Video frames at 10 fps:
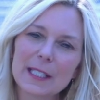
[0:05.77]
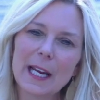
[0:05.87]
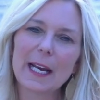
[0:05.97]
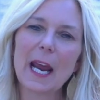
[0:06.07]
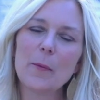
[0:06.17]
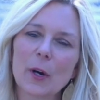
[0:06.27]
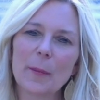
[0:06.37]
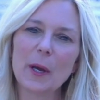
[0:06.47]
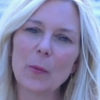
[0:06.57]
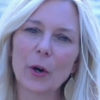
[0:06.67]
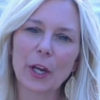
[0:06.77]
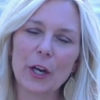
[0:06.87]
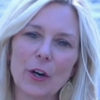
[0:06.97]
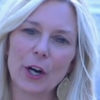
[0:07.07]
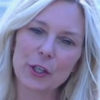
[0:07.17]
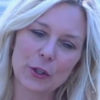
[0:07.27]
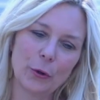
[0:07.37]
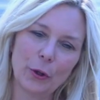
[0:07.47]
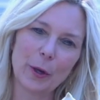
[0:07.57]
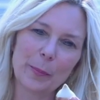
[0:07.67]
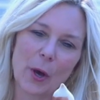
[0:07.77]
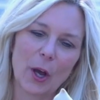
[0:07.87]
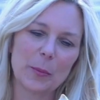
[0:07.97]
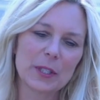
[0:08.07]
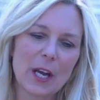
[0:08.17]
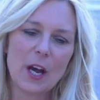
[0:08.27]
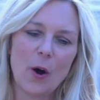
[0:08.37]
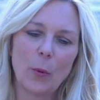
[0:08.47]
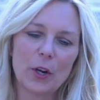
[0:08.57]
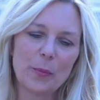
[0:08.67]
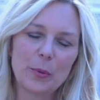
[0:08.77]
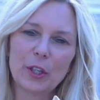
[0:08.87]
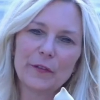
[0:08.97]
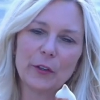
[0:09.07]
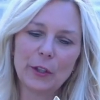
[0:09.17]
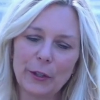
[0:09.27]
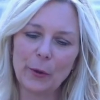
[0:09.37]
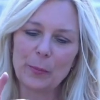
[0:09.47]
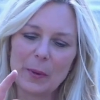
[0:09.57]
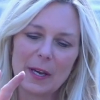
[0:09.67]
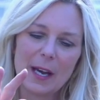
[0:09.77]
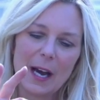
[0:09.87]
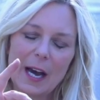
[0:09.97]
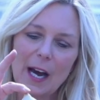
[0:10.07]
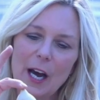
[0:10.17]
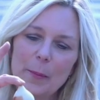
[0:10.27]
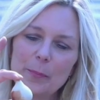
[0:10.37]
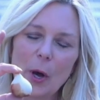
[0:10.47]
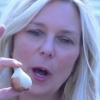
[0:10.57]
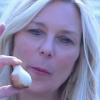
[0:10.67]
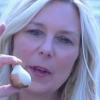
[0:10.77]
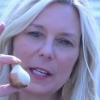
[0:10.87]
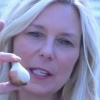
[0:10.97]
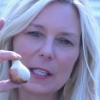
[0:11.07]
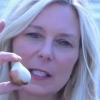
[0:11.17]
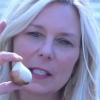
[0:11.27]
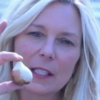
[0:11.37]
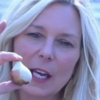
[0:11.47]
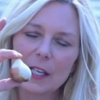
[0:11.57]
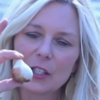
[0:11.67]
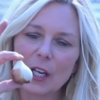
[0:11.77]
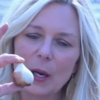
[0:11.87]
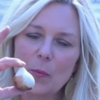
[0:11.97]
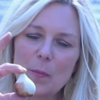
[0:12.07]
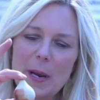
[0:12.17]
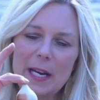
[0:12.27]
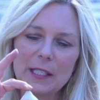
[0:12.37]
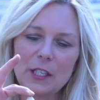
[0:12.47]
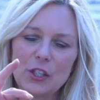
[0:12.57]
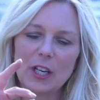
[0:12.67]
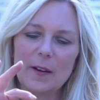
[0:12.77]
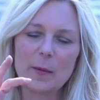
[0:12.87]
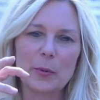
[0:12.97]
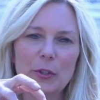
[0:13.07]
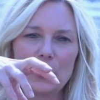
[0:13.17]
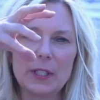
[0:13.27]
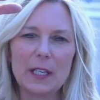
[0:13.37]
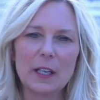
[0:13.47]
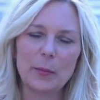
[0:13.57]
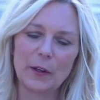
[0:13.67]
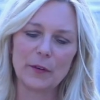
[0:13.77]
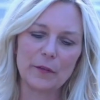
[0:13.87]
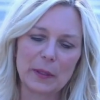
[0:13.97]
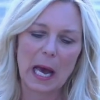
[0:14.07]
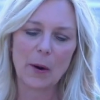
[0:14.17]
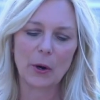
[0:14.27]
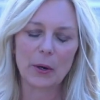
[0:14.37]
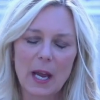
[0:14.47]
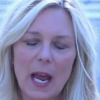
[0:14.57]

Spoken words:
Today we're going to be working on tulip bulbs. What a beautiful little bulb that does such an amazing job of producing a beautiful flower.